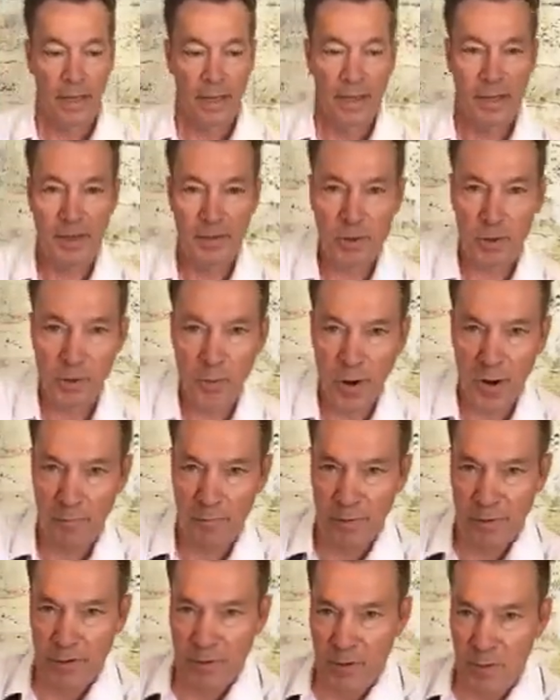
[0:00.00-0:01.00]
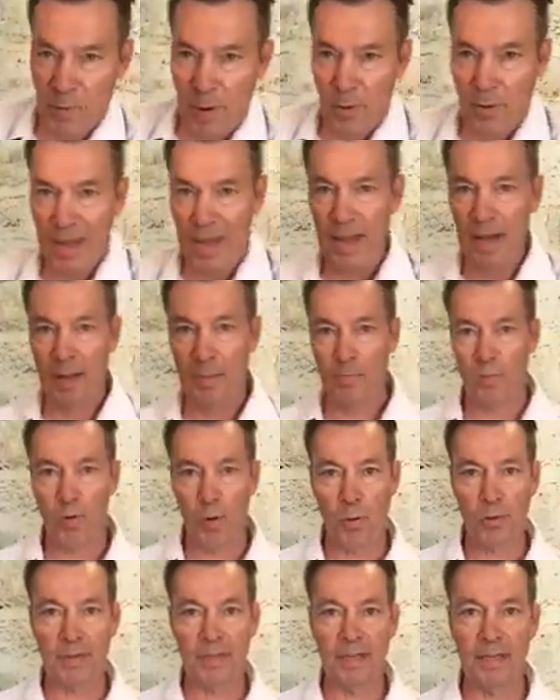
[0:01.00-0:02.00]
These are great for just about any
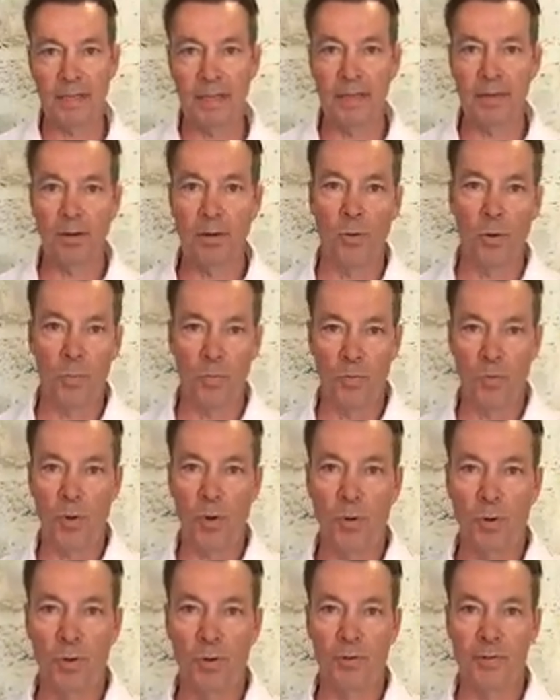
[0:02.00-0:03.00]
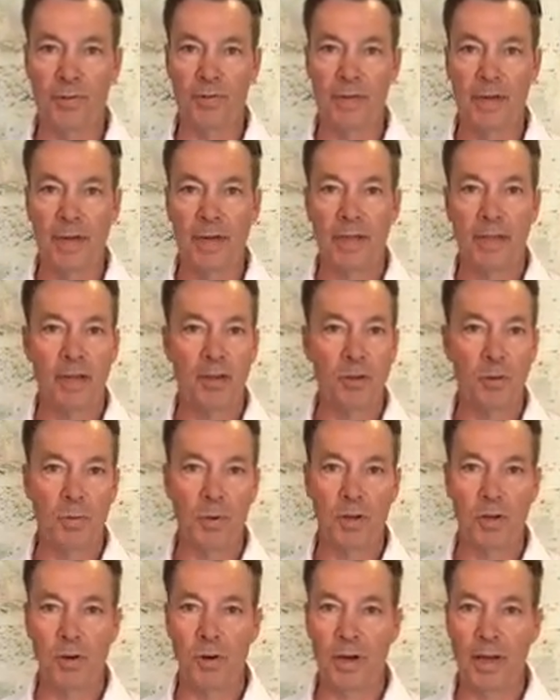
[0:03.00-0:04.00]
protein or produce that you
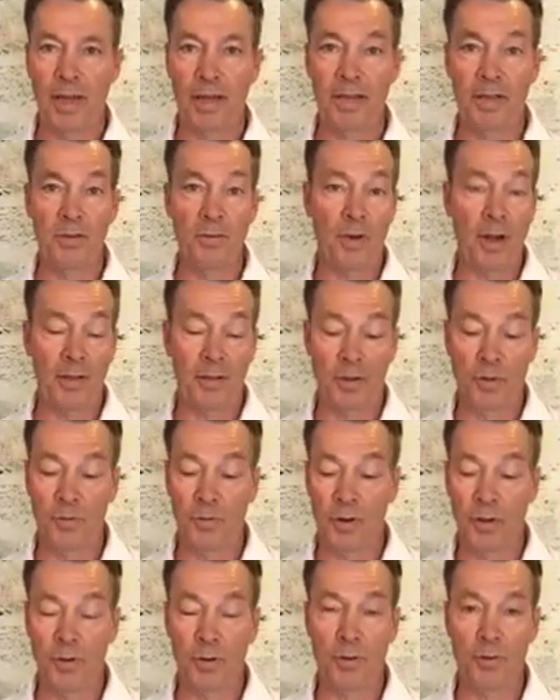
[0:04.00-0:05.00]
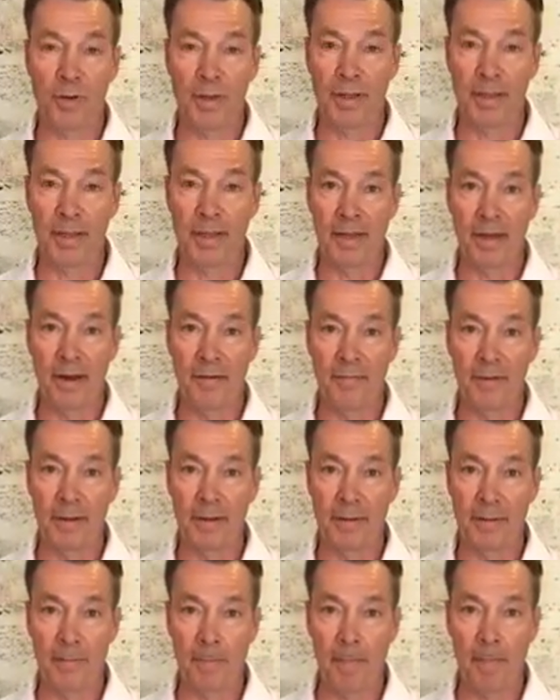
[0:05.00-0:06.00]
would cook either on the grill or in the oven,
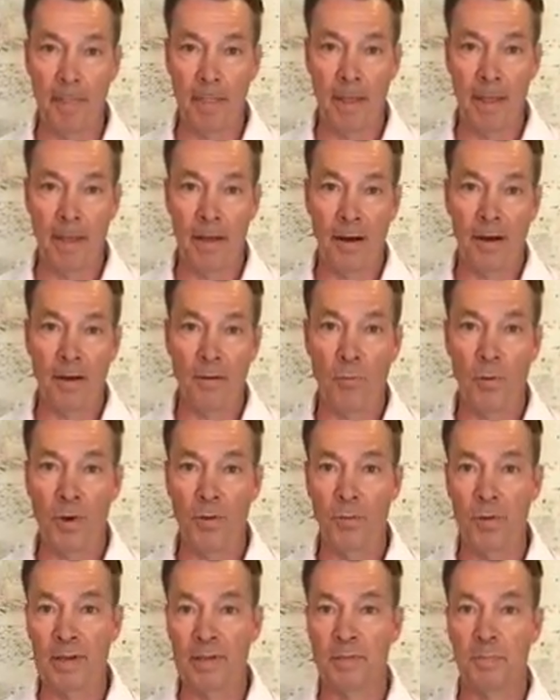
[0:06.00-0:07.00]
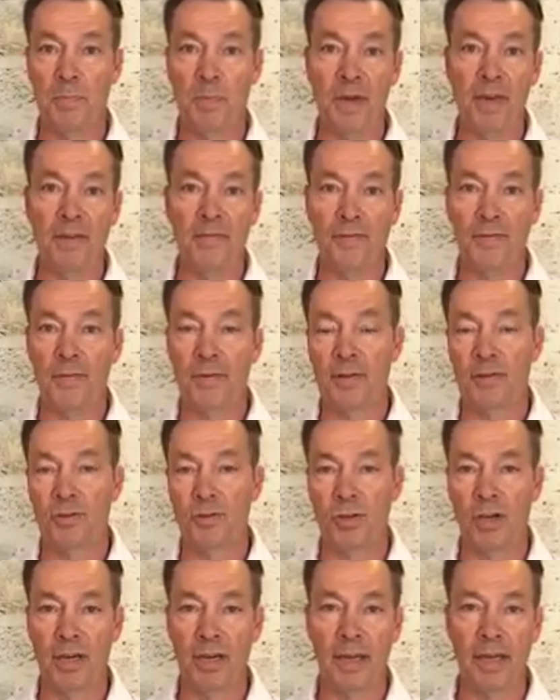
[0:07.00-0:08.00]
whether it's beef,
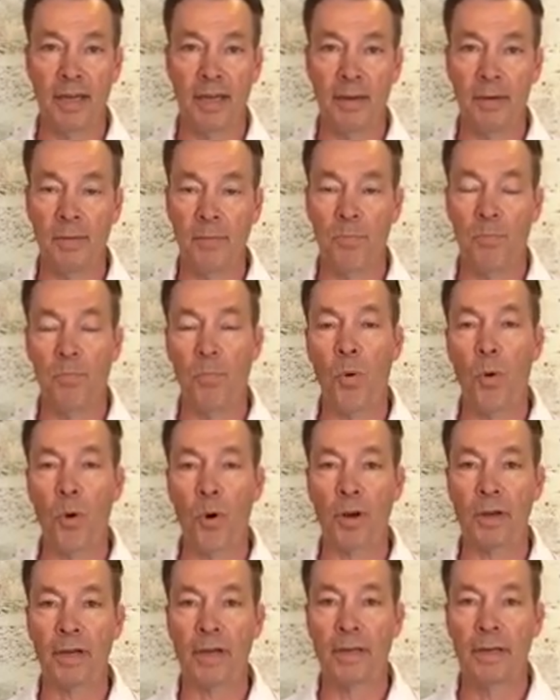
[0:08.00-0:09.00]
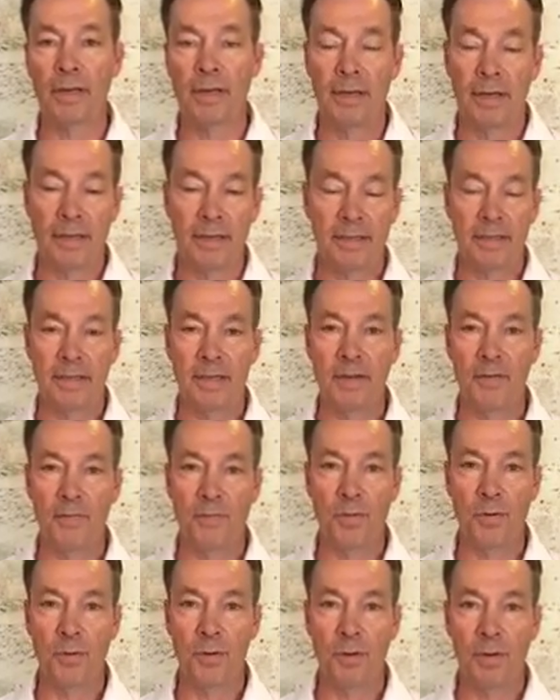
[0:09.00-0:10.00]
chicken, pork,
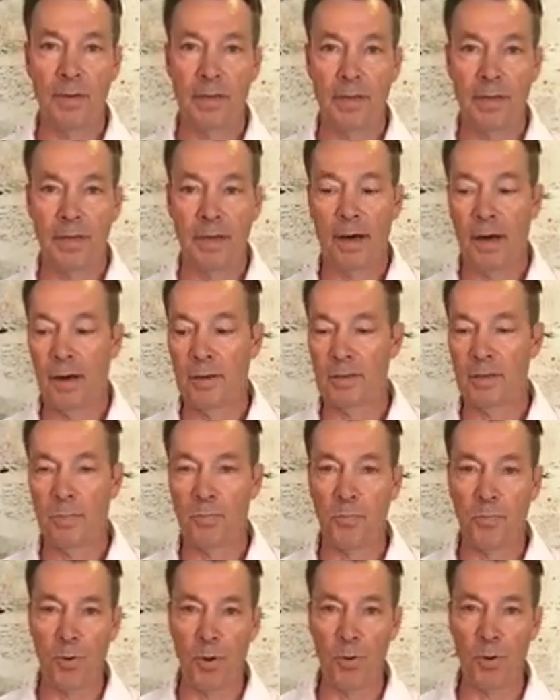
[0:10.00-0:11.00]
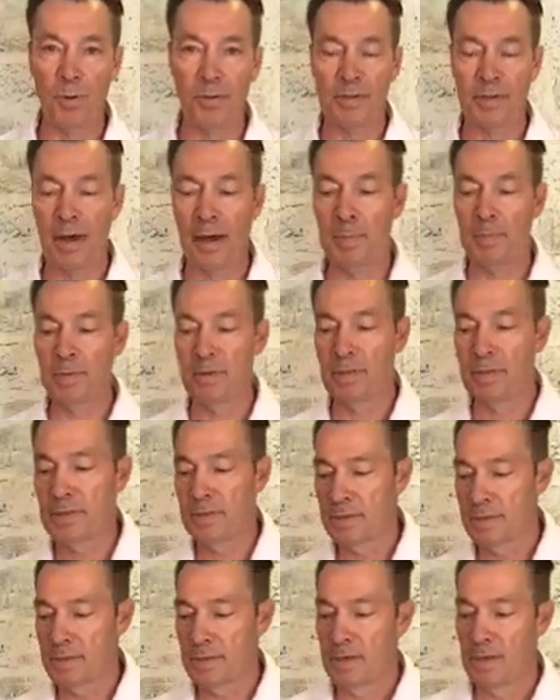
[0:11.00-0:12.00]
seafood, some produce
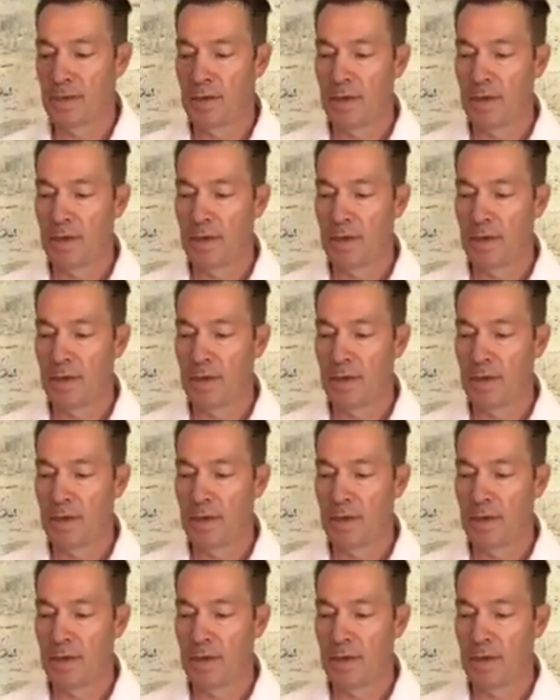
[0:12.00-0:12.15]
options.